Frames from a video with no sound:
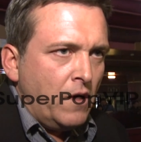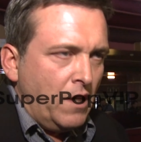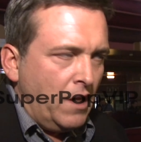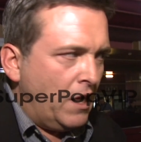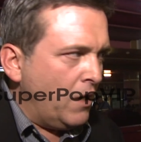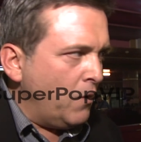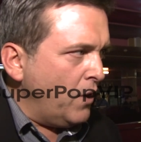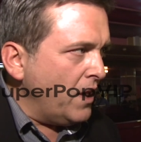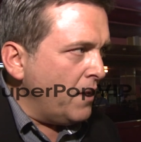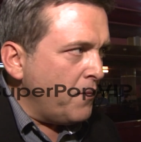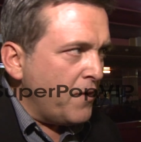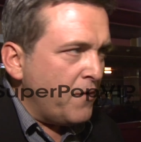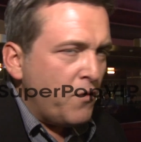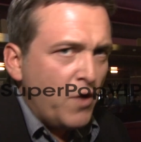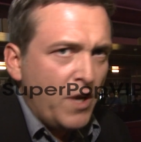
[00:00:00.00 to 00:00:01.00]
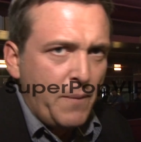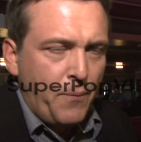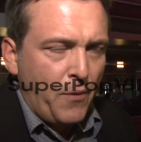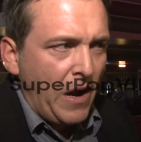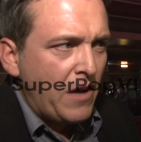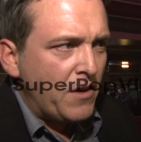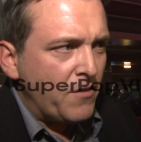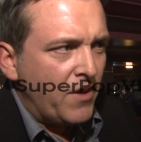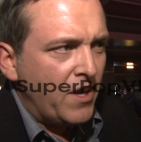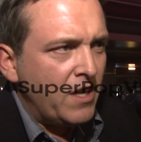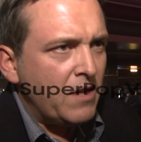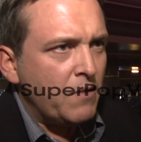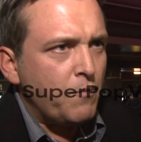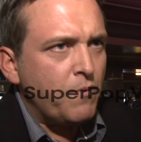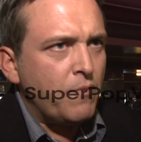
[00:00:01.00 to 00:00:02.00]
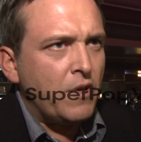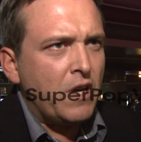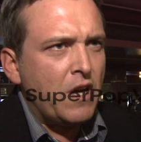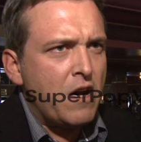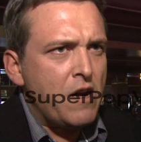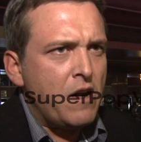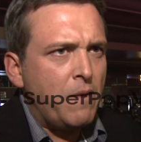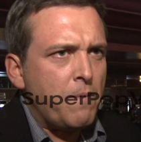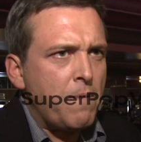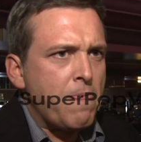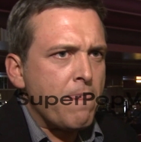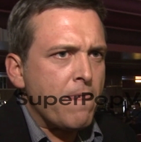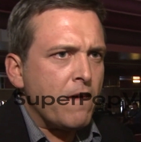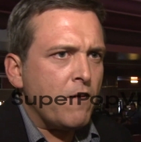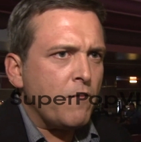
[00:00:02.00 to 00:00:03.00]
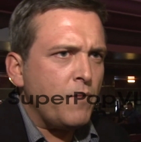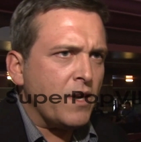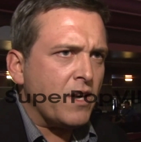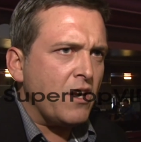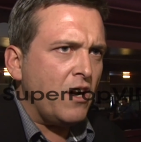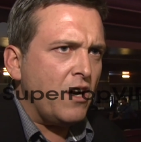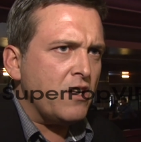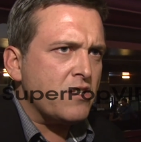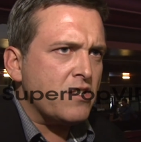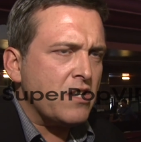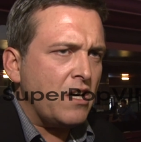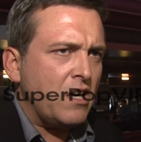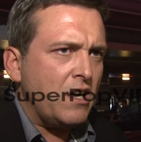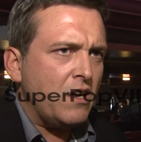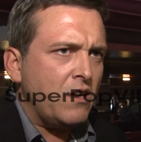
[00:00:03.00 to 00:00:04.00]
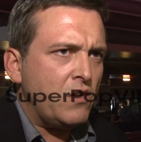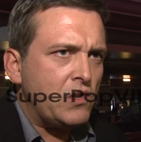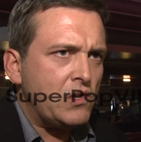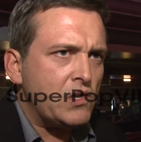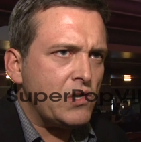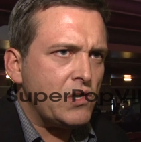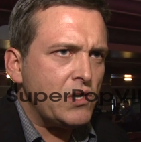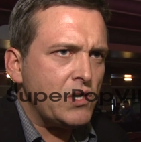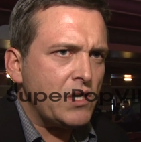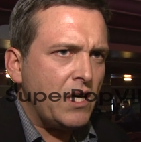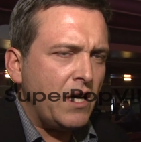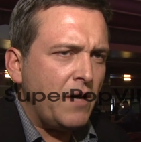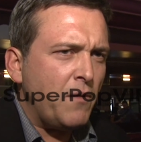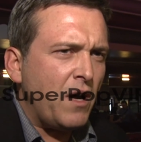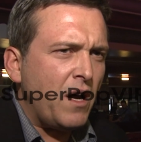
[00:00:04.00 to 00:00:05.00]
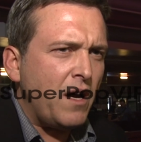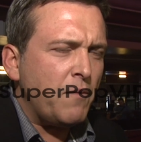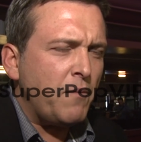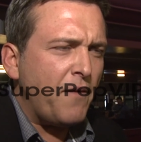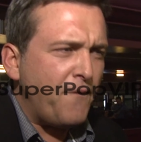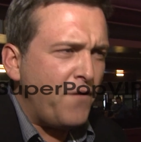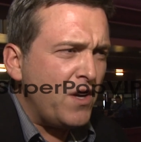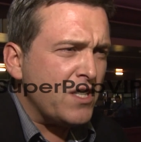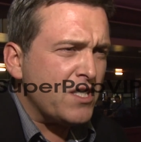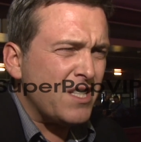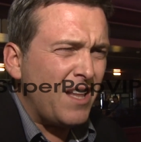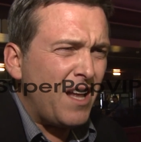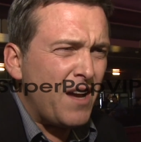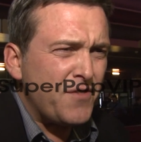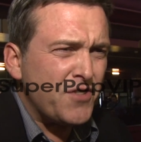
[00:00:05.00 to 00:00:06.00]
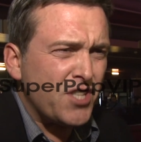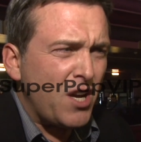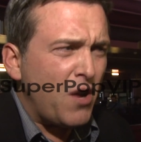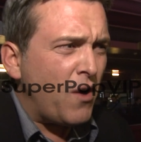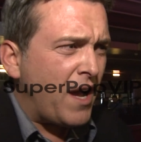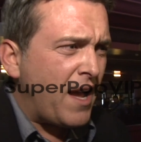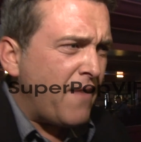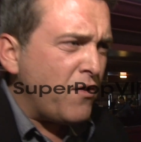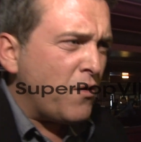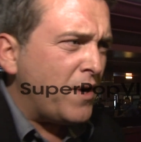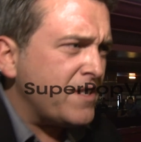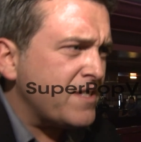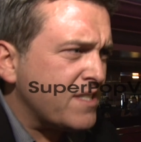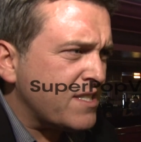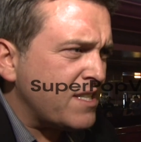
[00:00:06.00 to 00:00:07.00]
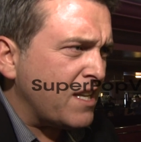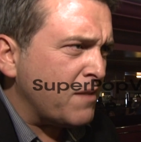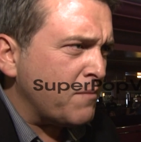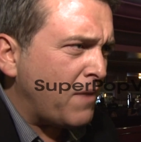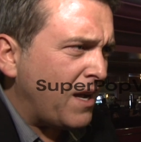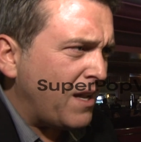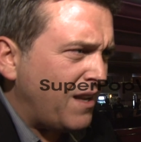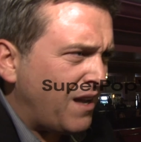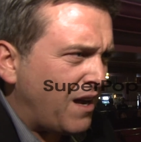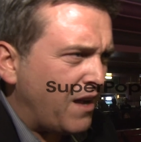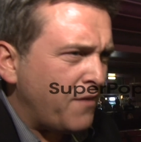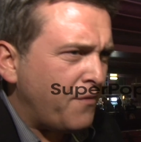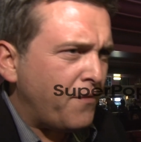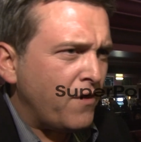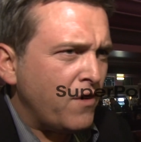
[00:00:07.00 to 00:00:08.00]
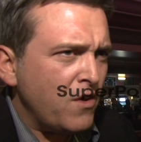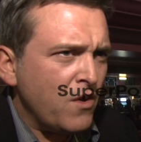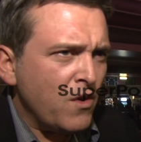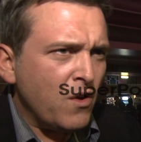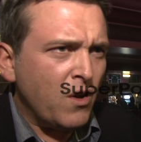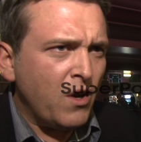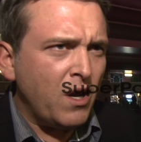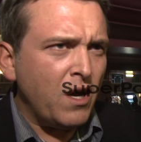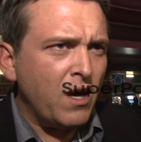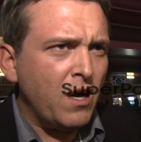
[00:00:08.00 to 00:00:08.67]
Well, I'm really proud of it because my first live show I ever went to see in my life. I'm